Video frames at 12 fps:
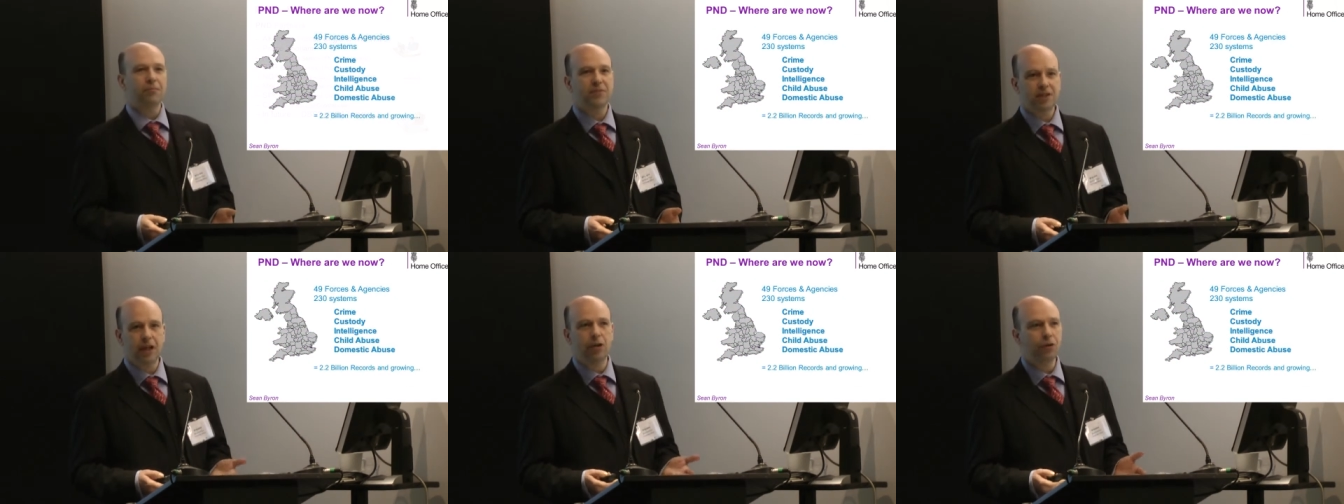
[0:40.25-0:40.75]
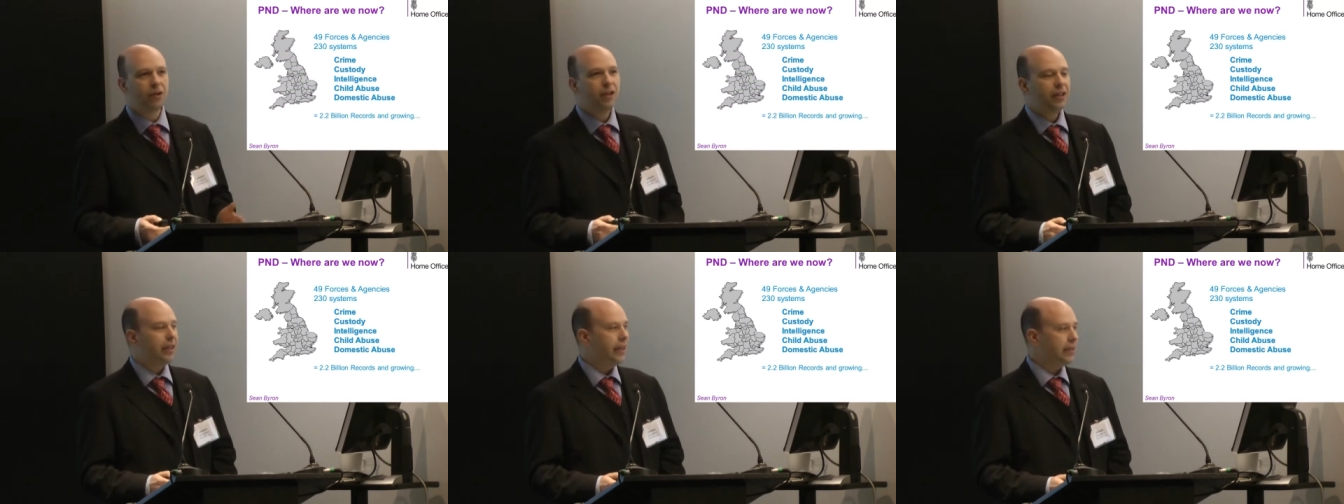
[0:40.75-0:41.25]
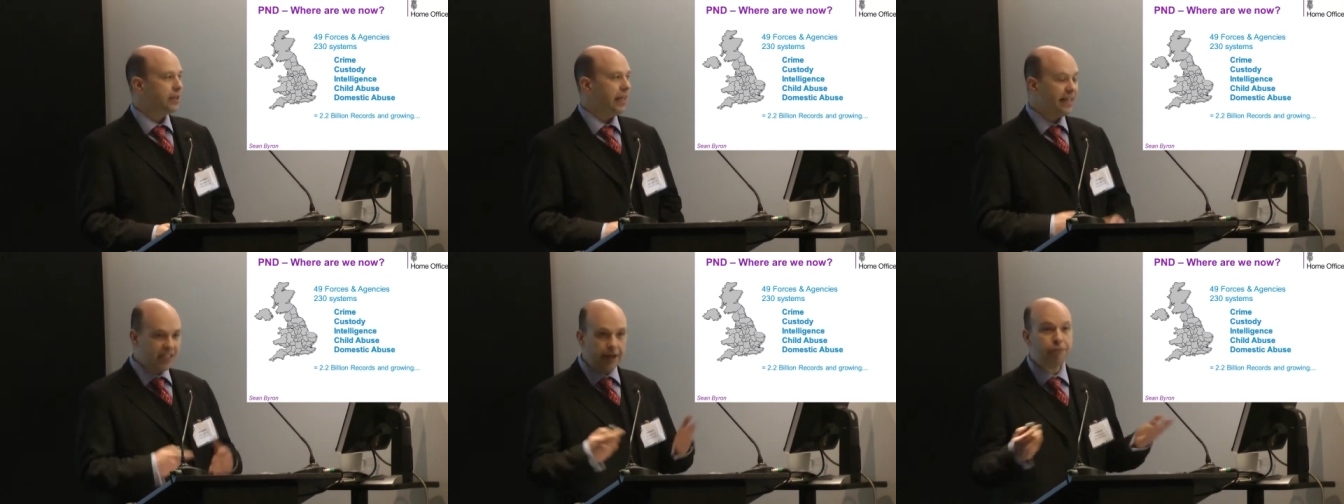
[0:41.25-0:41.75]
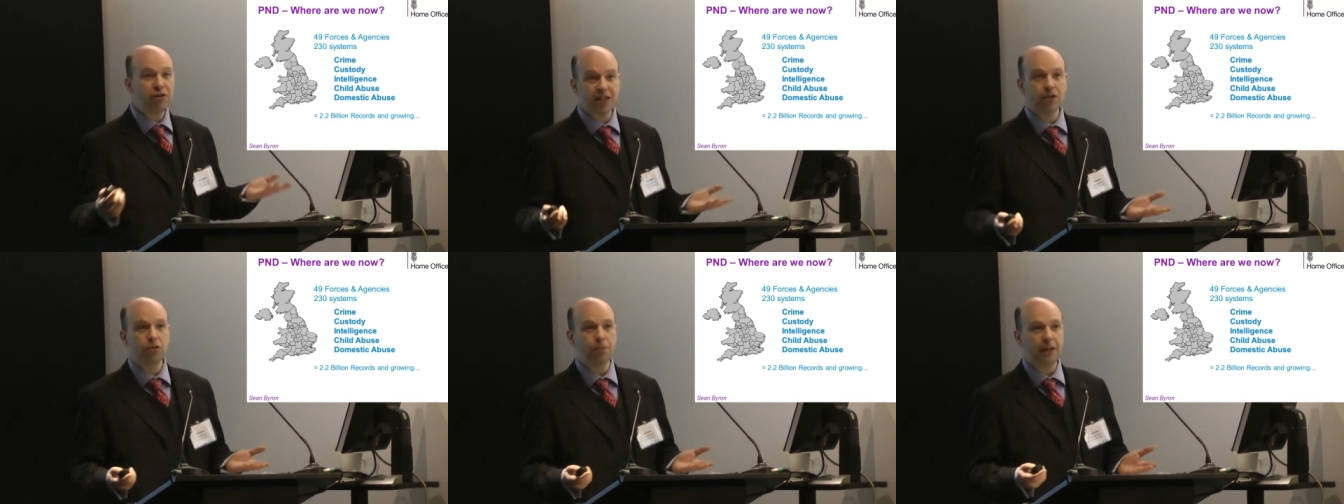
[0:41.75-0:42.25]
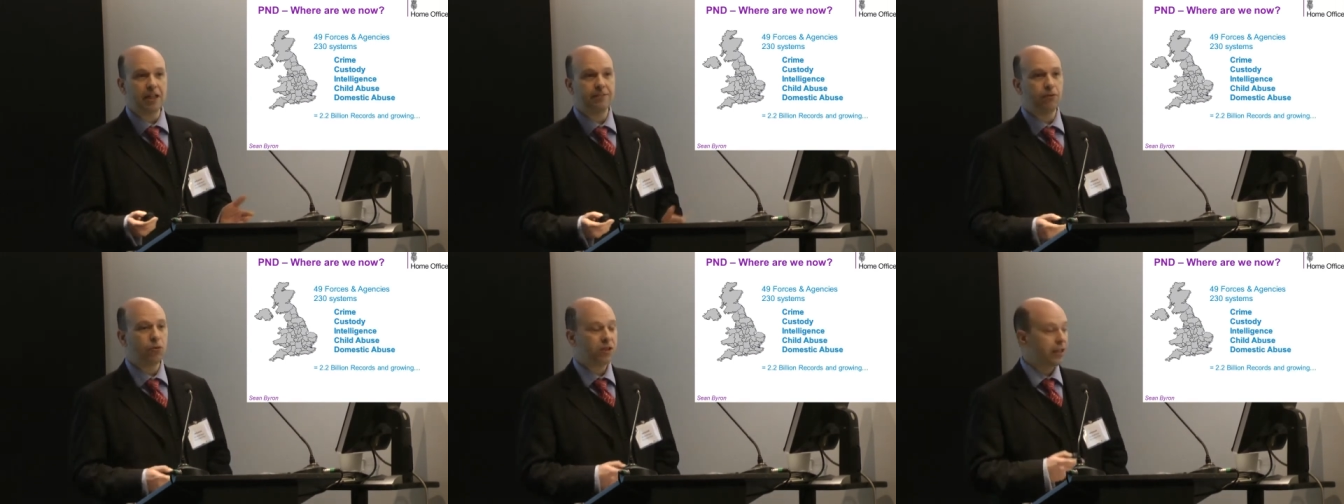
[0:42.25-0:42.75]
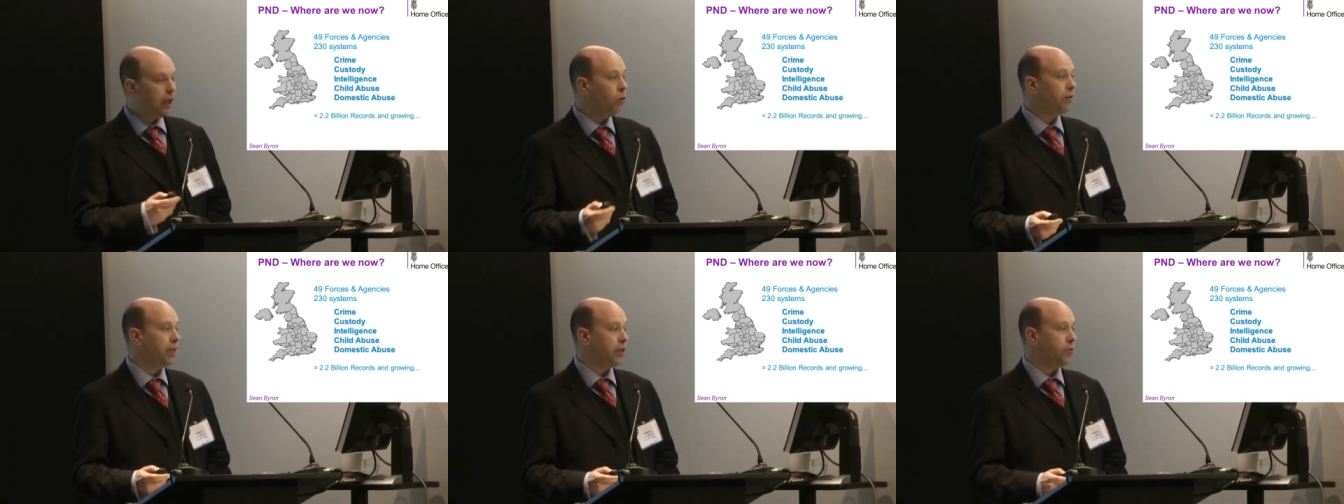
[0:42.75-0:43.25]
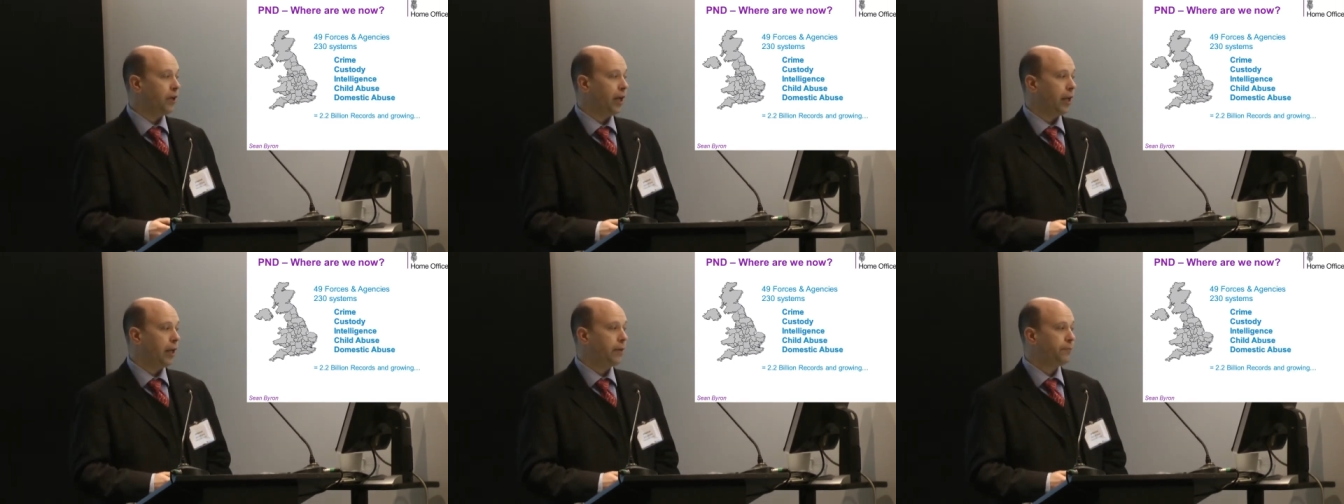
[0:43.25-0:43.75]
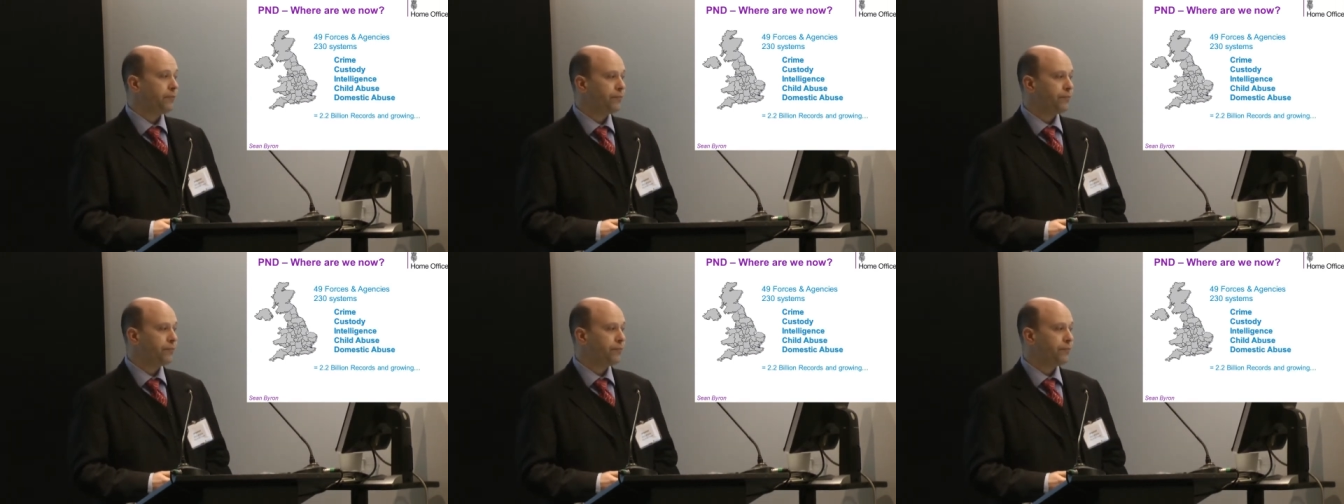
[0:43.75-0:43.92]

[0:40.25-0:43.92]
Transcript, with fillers: So it's every single police force in the whole of the UK,